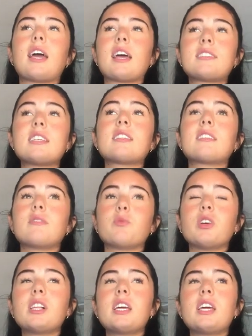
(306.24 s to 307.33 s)
I guess it
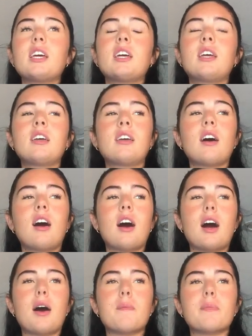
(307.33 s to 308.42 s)
really
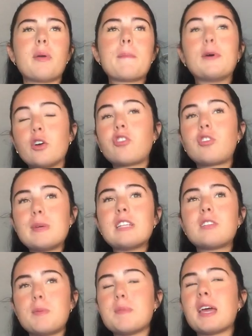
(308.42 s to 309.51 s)
um, pushed
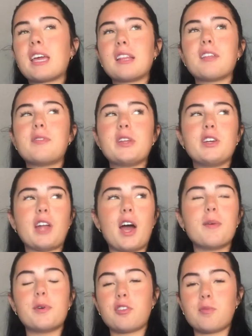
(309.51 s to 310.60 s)
me to be making this video
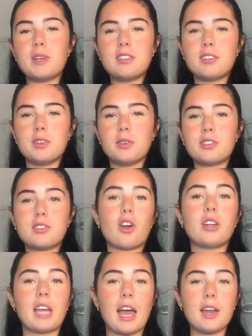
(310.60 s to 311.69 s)
now. It pushed me to
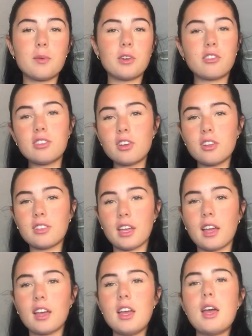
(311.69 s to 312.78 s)
start again, which is a good
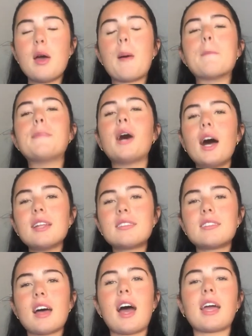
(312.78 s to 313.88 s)
thing. But
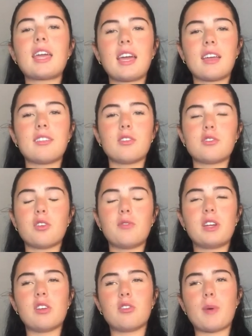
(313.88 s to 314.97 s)
I can't get those old
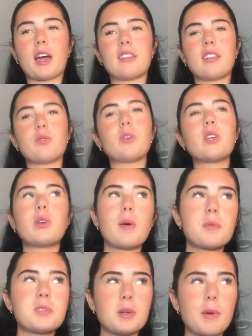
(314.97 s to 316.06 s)
videos back, and that's really what I'm
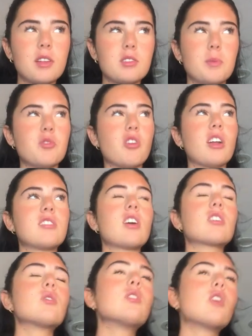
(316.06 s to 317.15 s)
upset about. So I've been trying to
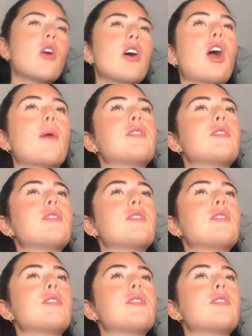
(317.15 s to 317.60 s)
talk to a lawyer.